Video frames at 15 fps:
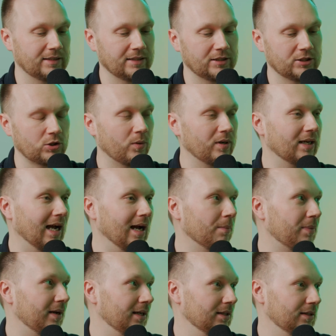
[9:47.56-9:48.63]
showing
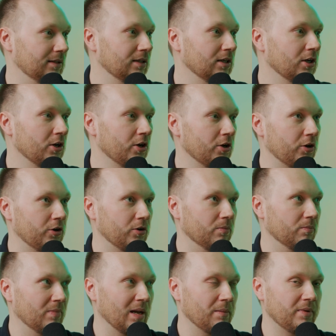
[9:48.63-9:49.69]
up, and
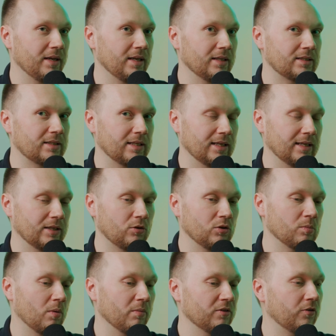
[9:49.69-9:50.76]
maybe it's a good
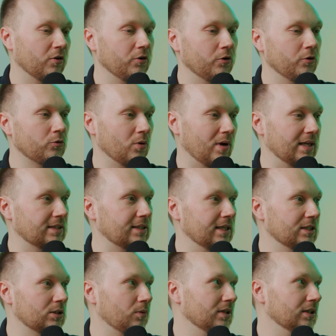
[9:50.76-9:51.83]
moment for you to
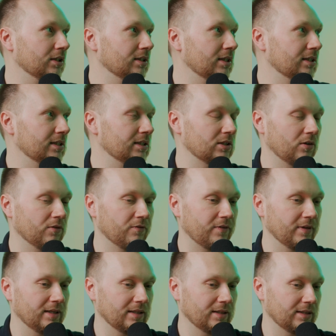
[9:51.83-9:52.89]
assess whether this is
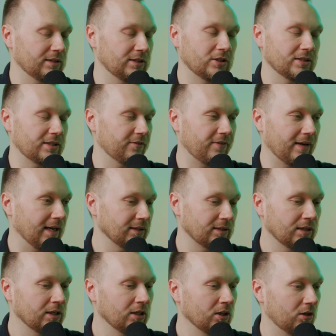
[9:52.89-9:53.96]
something is just a fad
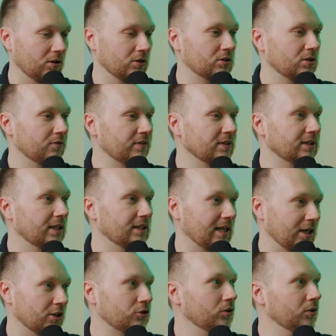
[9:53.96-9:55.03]
or something that
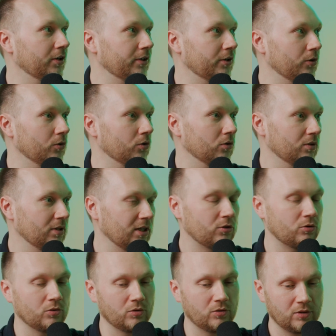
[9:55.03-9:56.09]
actually you need
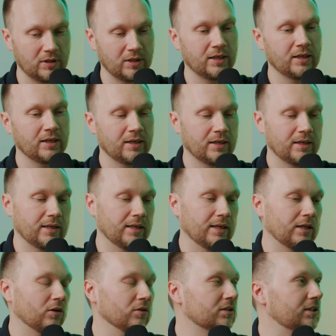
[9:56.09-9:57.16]
to
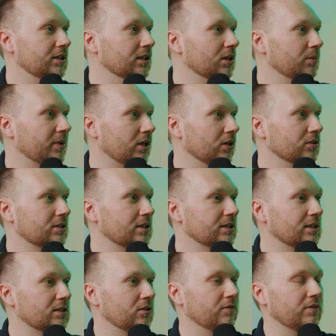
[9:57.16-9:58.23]
consider, because this
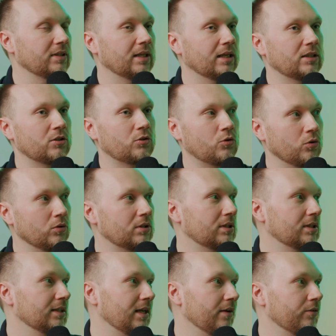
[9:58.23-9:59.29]
is something that could
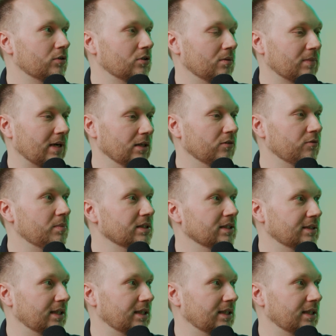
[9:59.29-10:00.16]
give you some kind of business